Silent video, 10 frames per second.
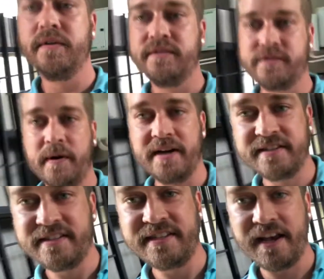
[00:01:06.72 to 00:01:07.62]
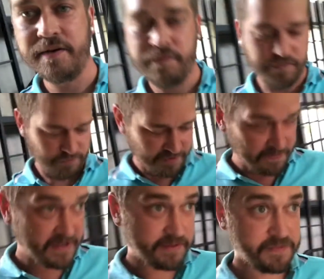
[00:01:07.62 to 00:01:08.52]
So as I said, we've
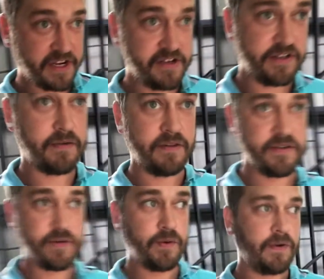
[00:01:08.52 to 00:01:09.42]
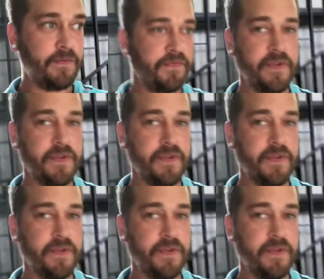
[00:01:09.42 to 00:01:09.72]
made some changes around the school.